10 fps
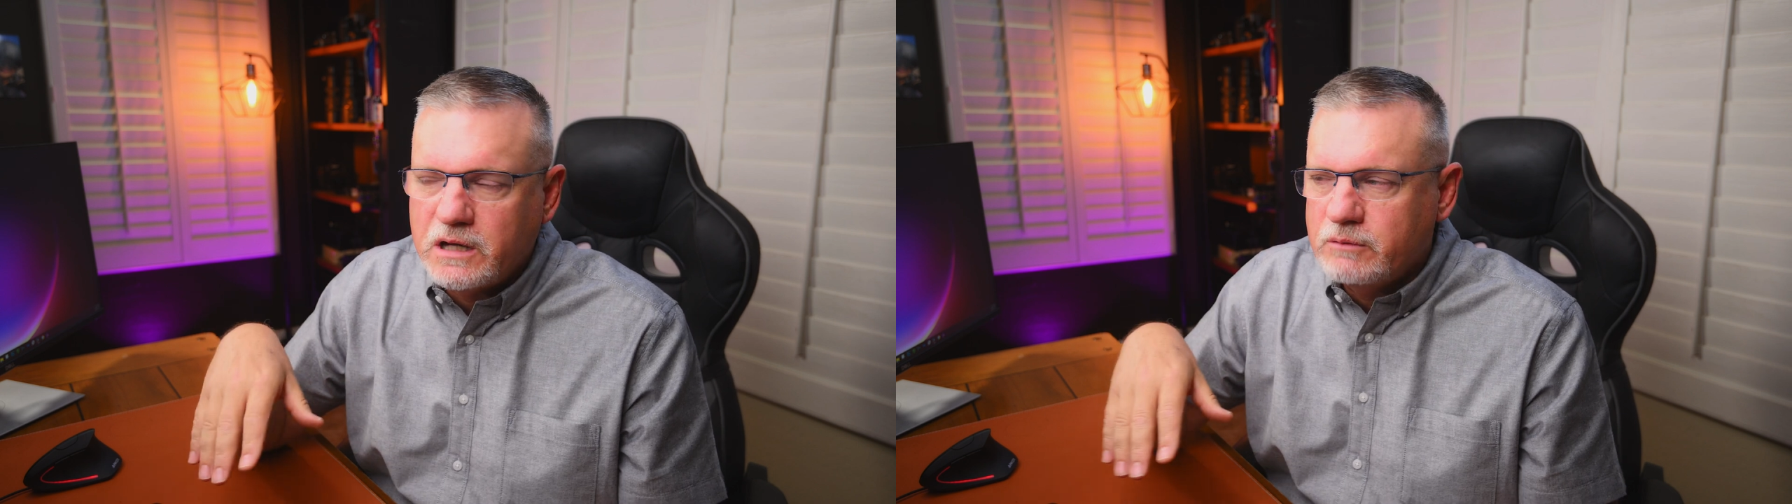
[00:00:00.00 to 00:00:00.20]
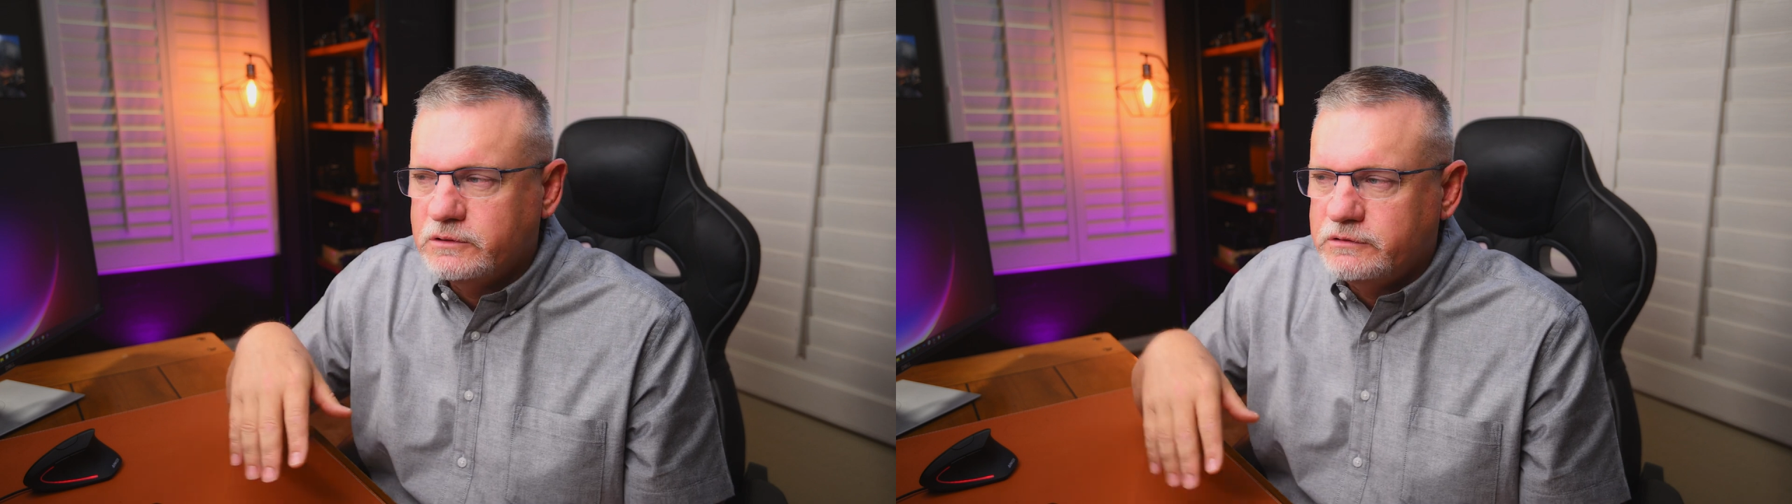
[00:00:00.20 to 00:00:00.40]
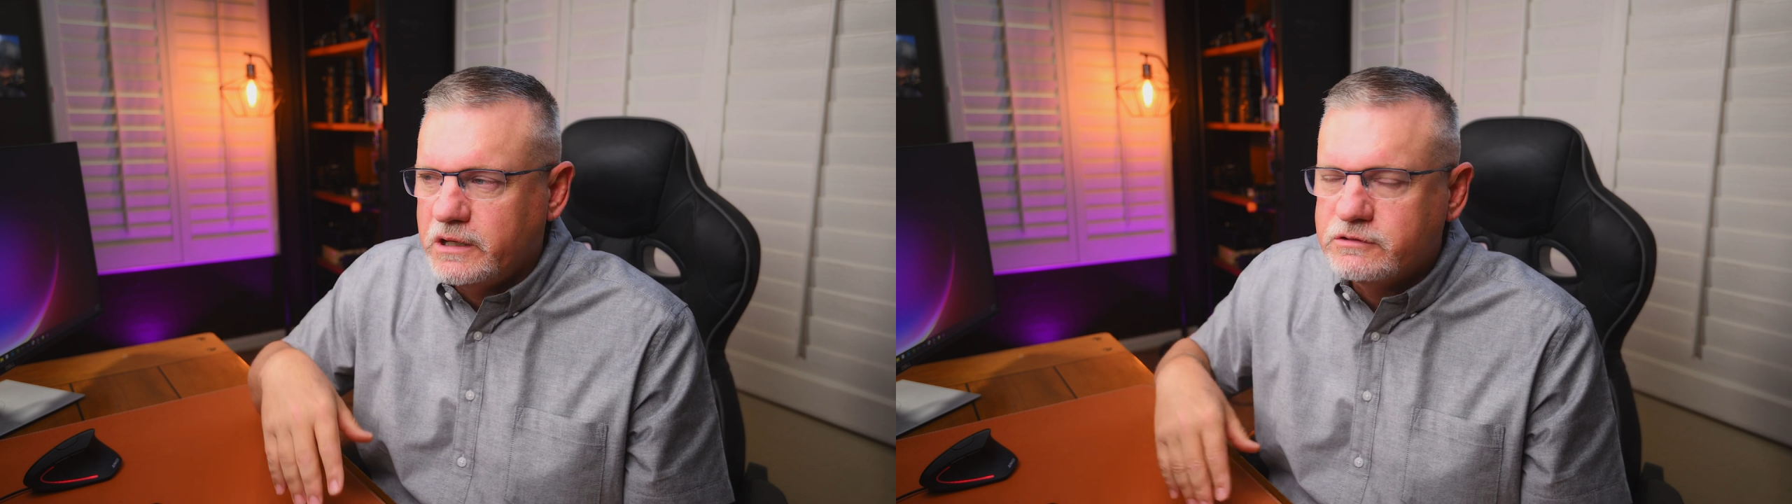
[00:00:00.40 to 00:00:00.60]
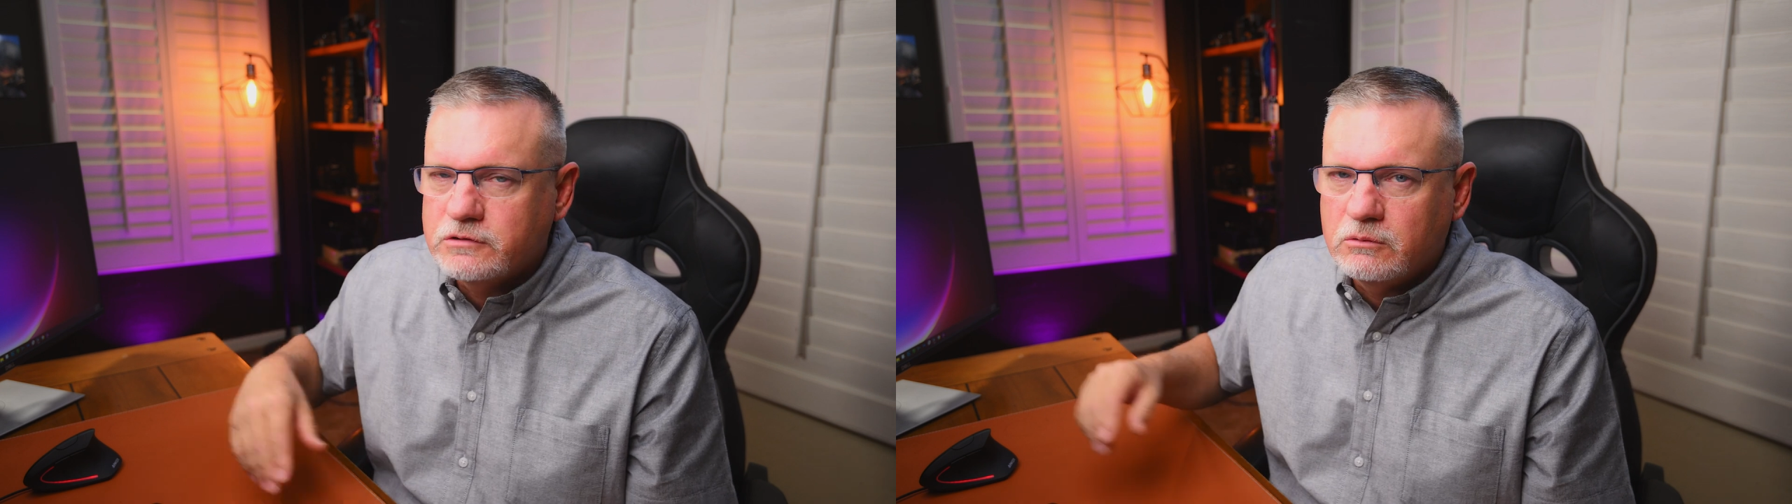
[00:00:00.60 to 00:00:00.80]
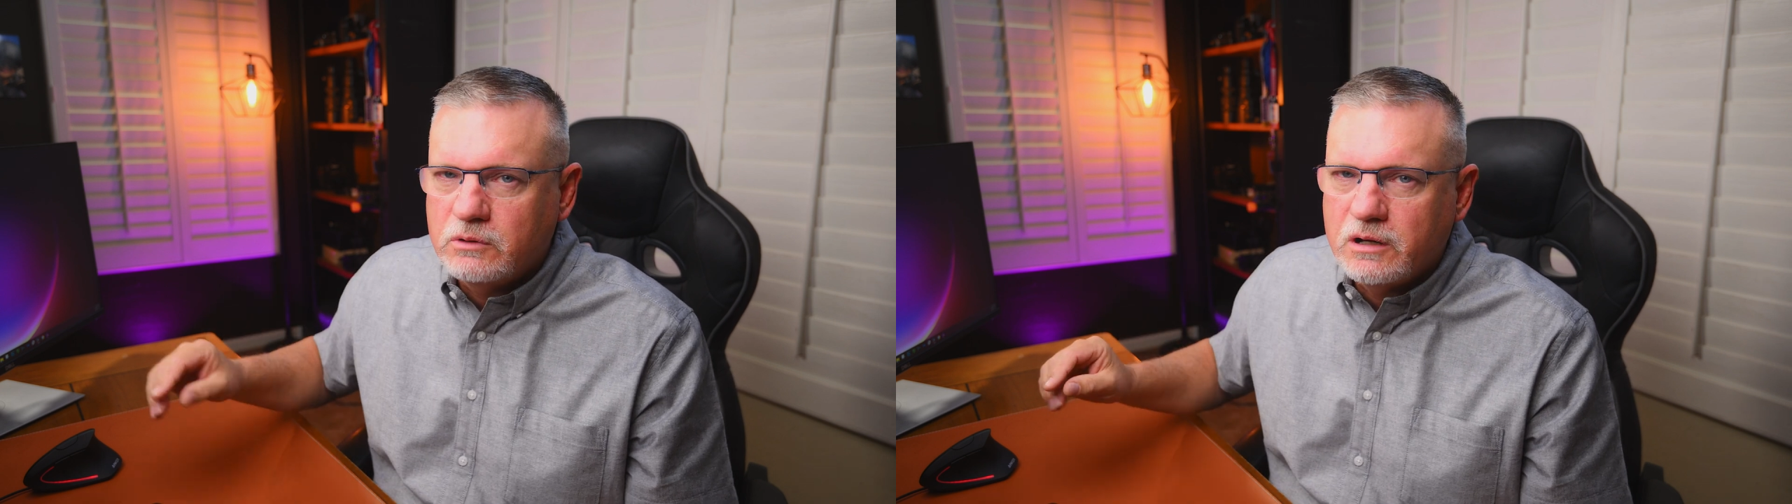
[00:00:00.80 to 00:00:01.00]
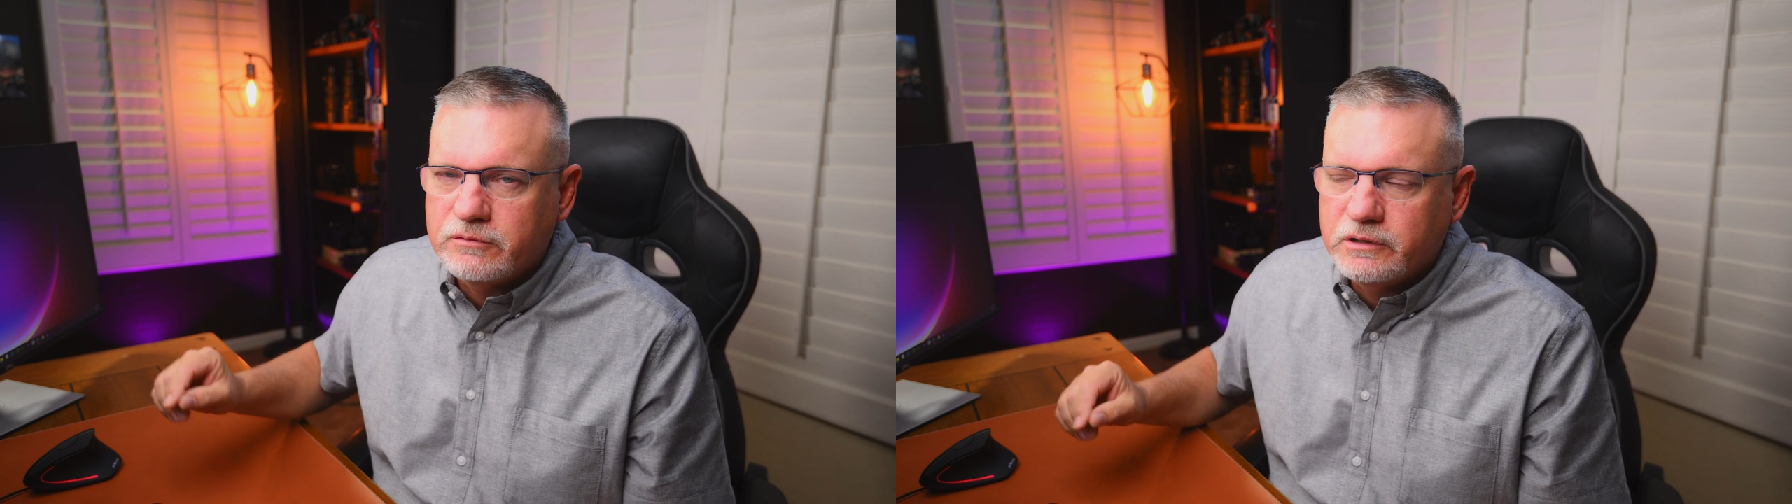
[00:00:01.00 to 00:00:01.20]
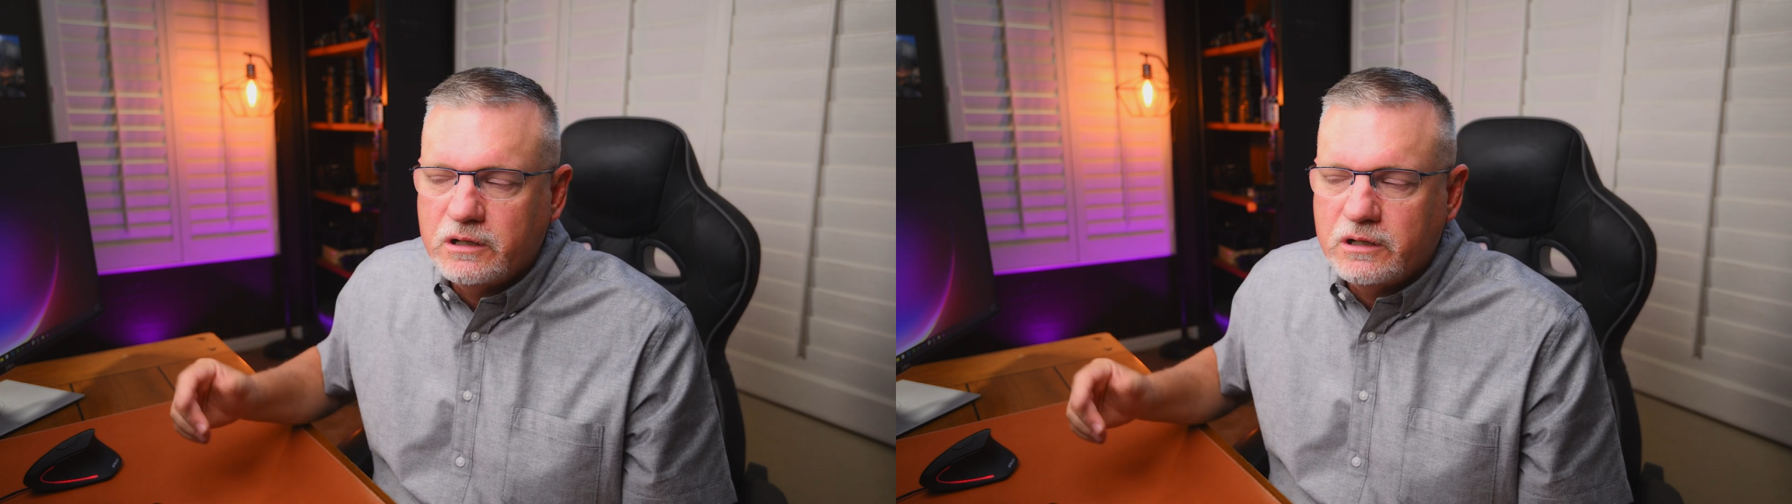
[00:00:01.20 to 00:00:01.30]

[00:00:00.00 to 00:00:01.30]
have with DxO Raw 3.